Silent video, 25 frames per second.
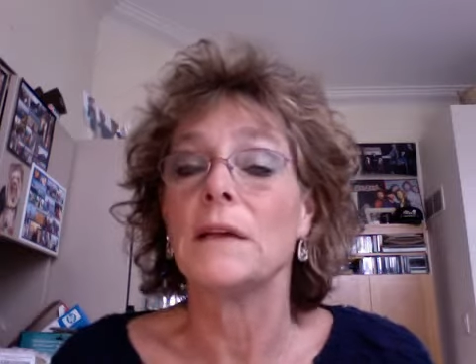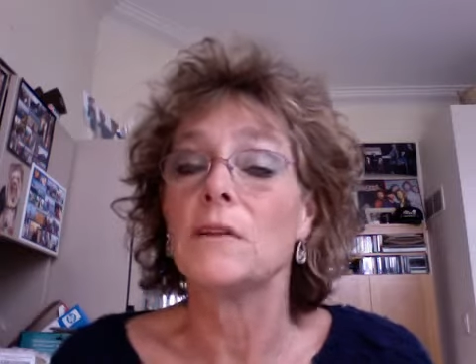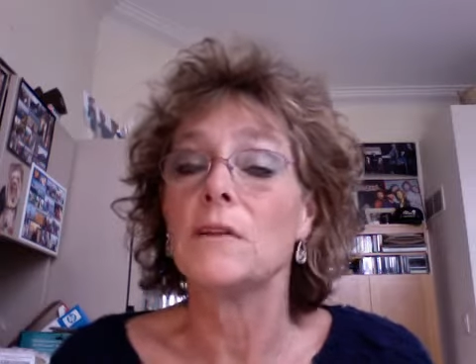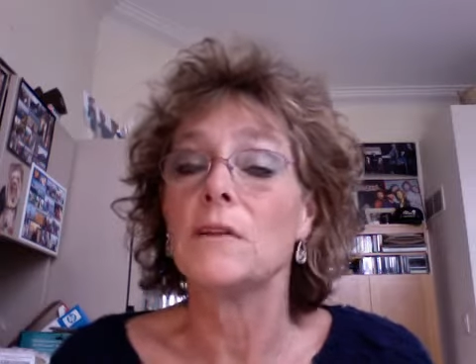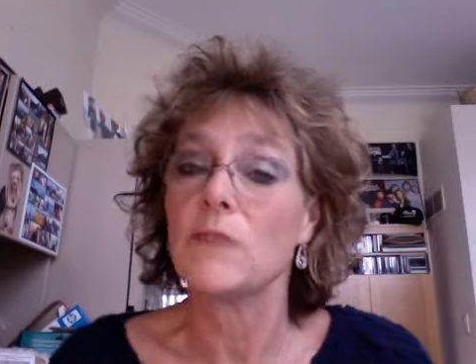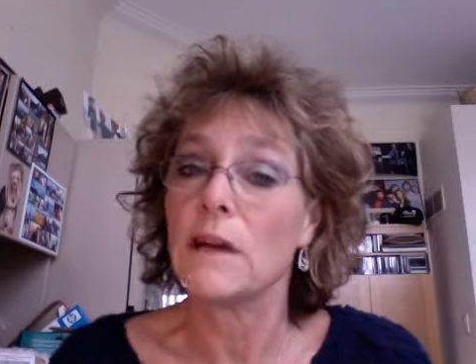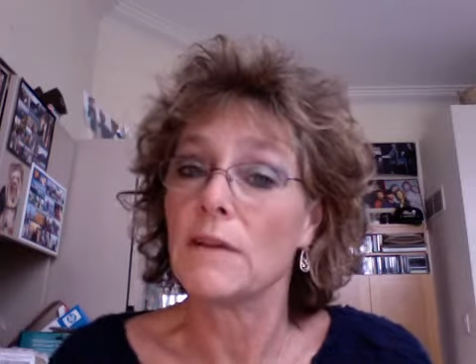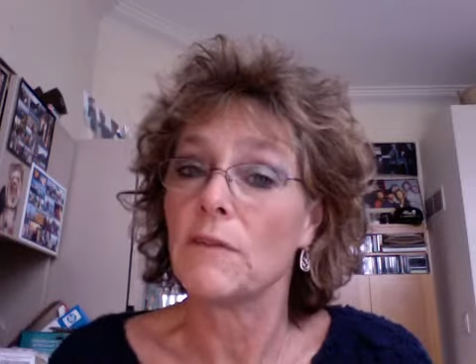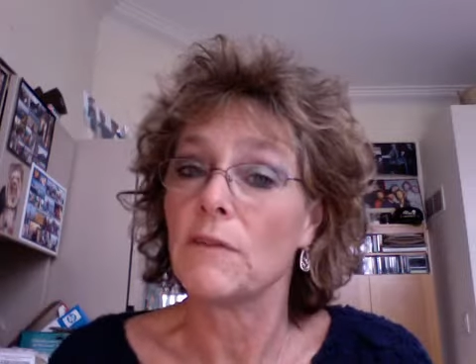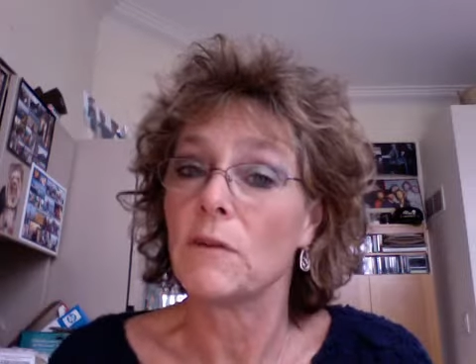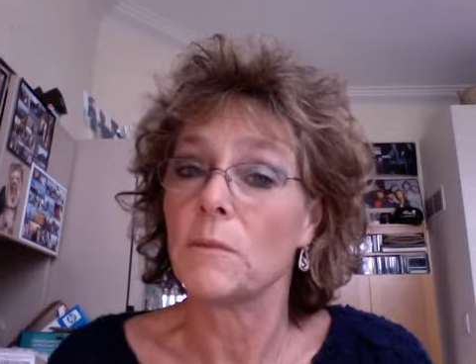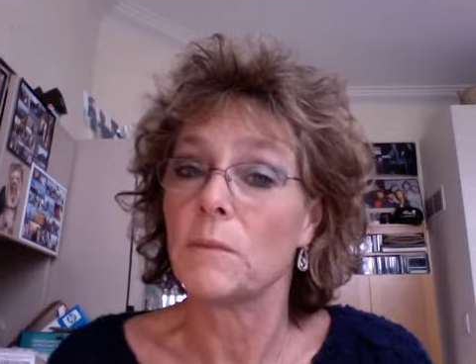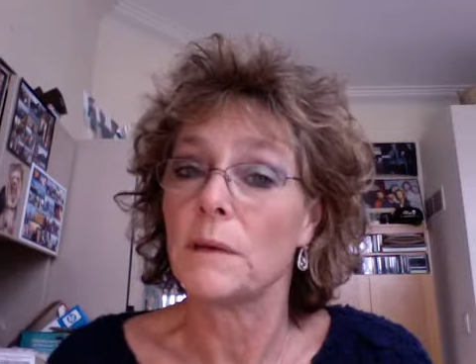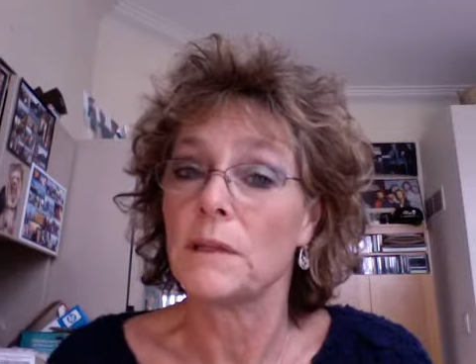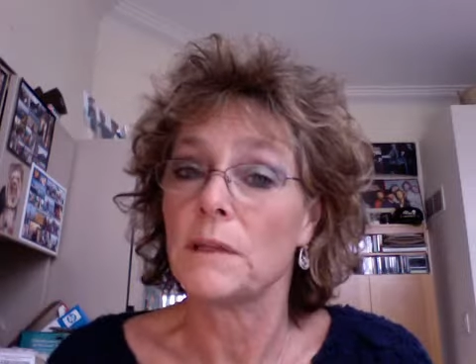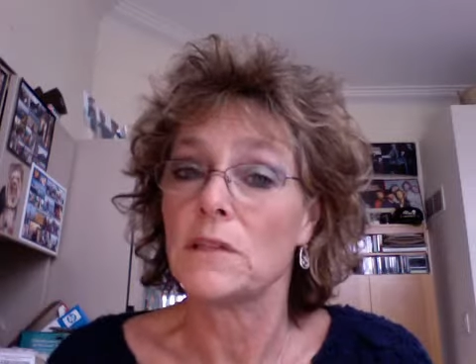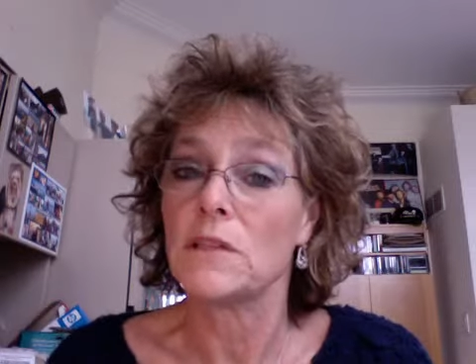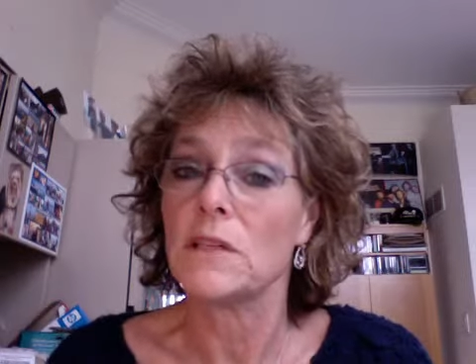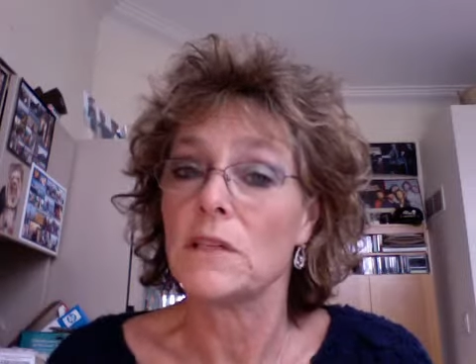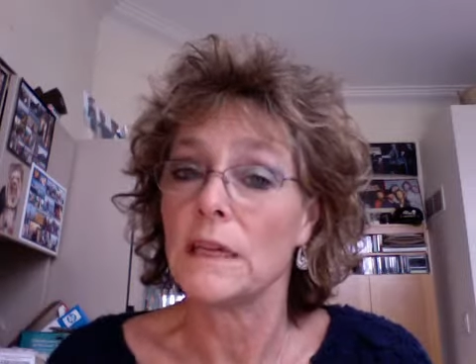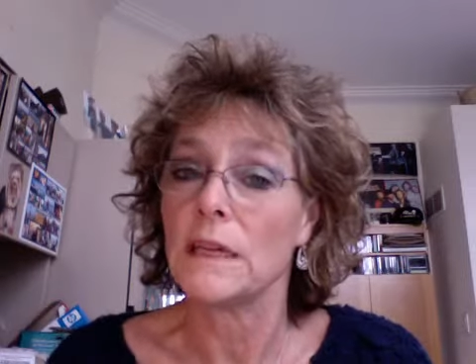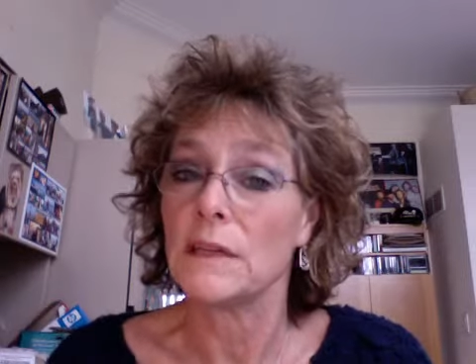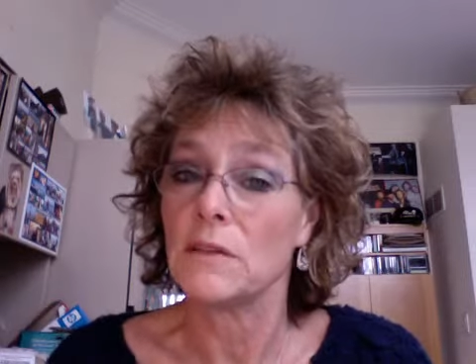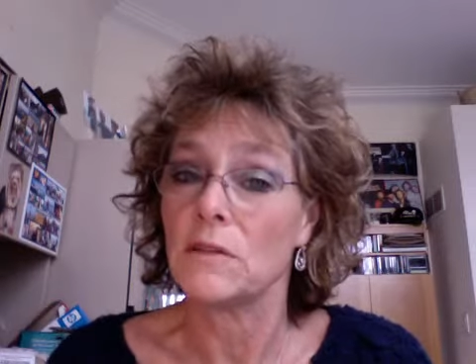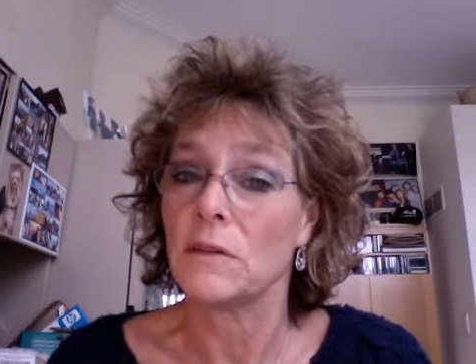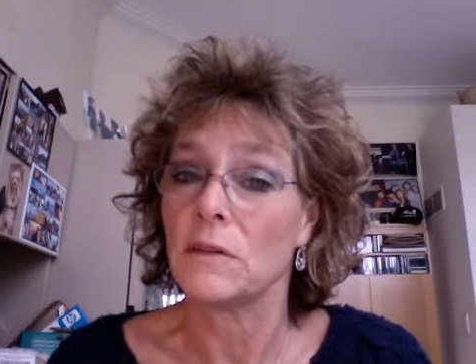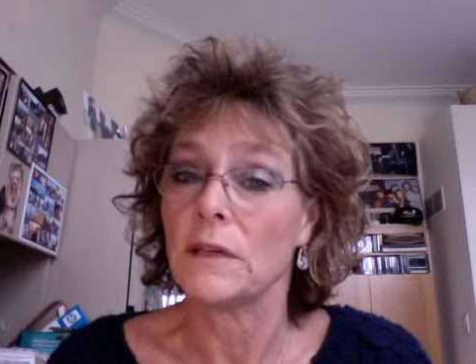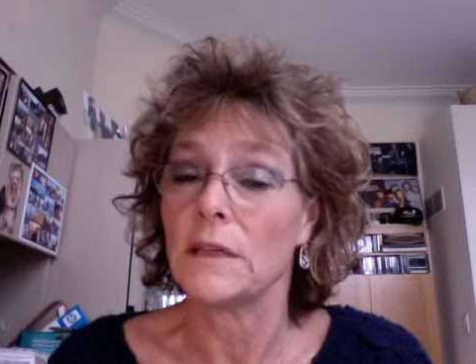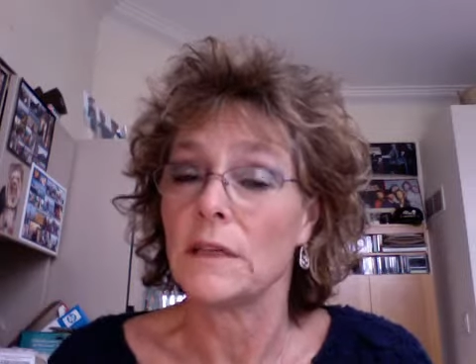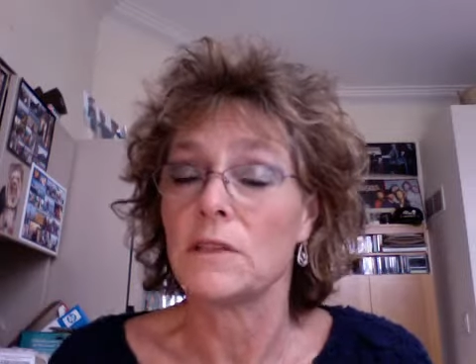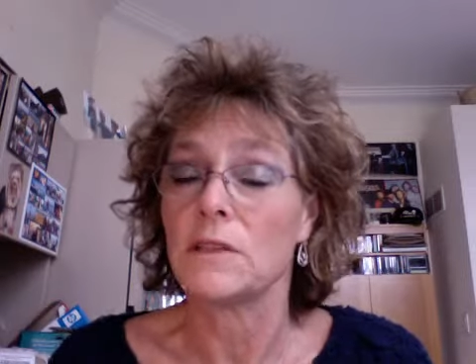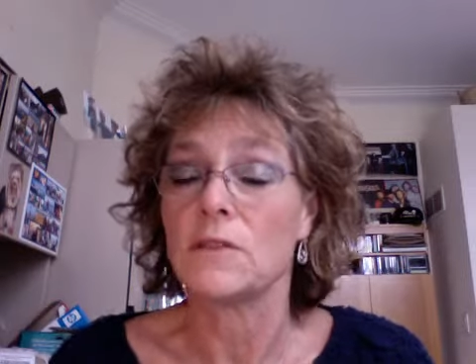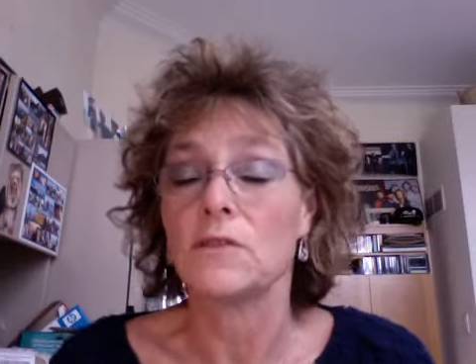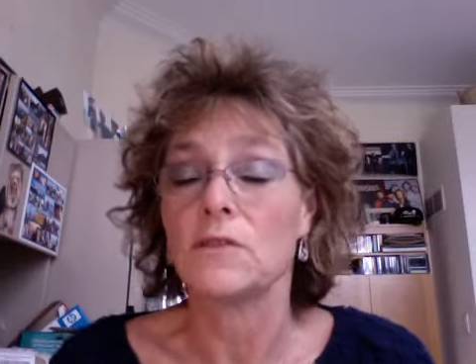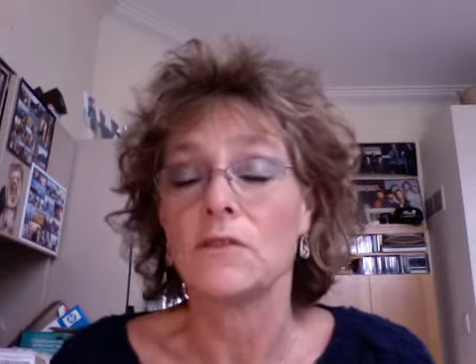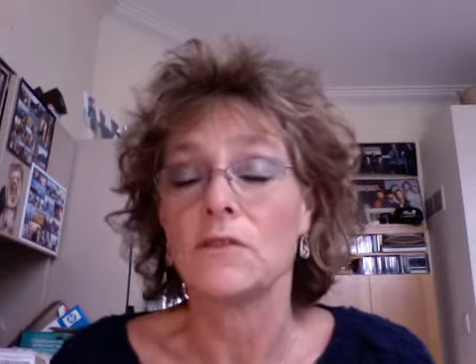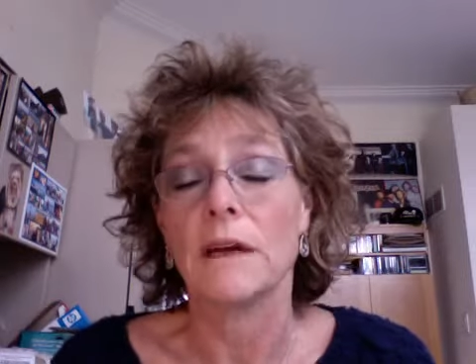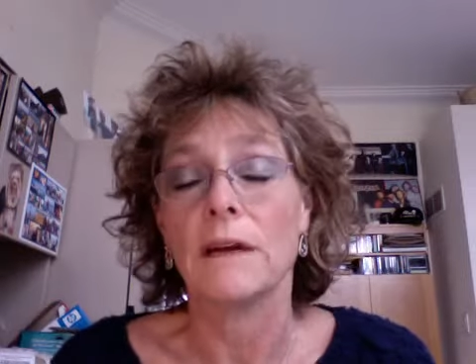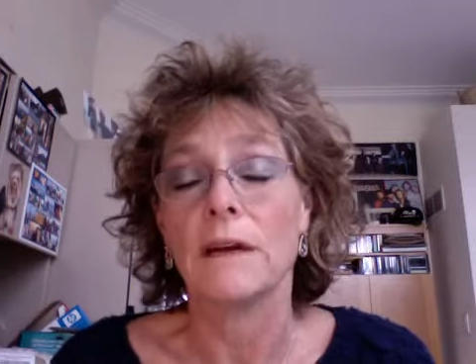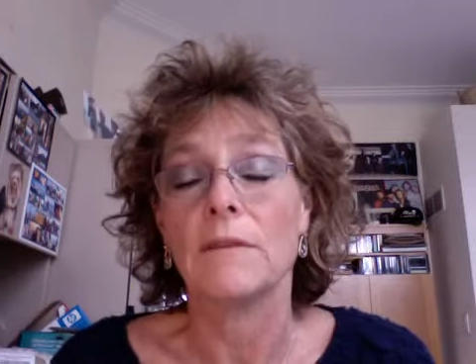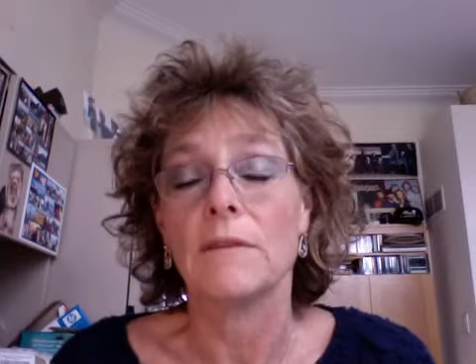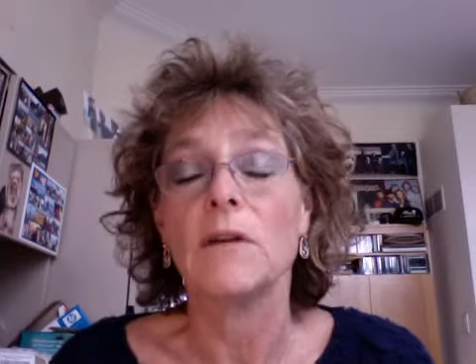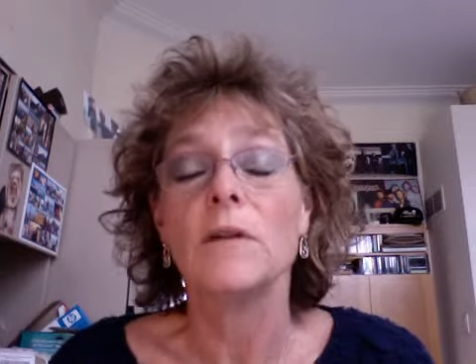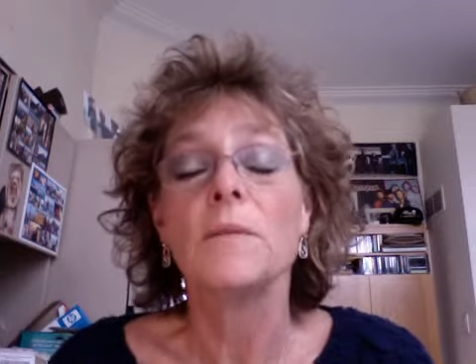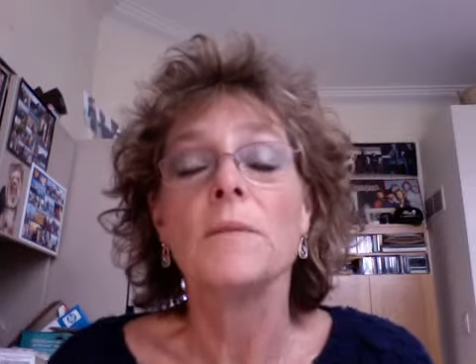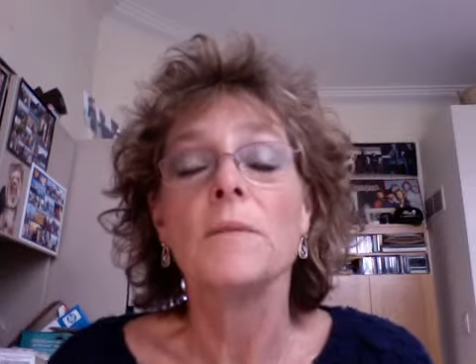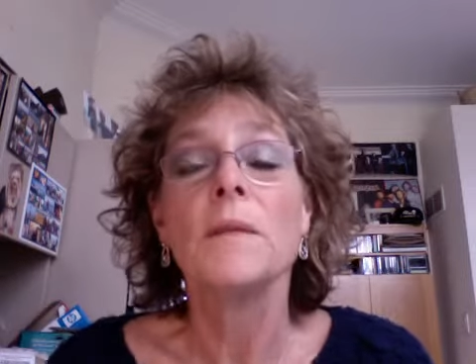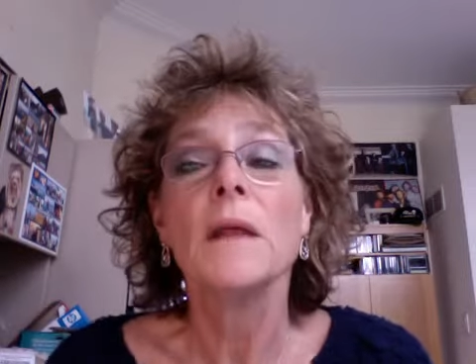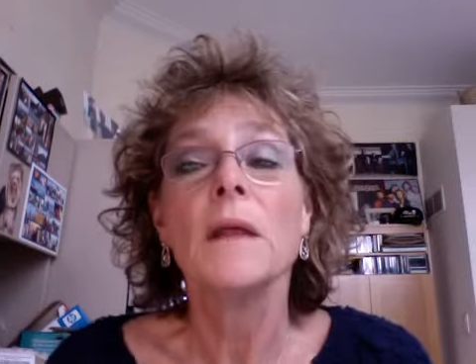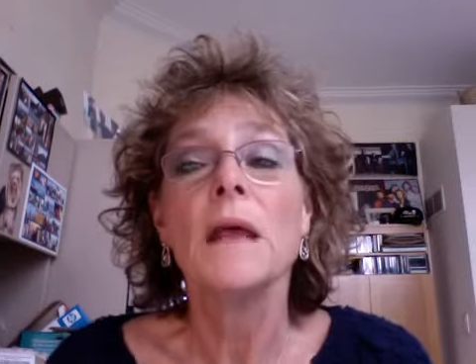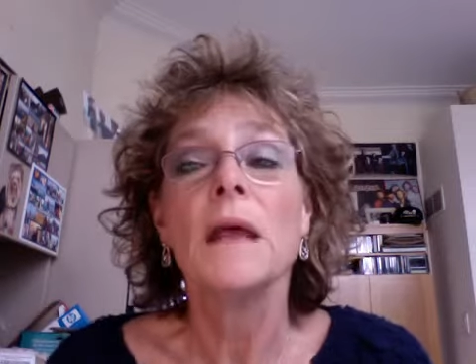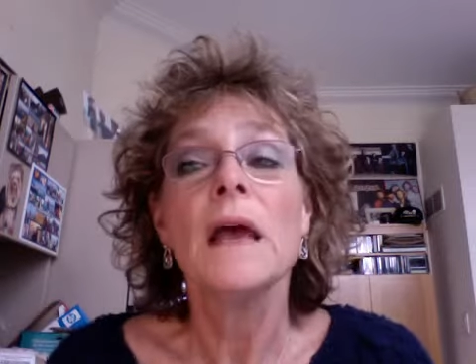travel budget, I do like to travel,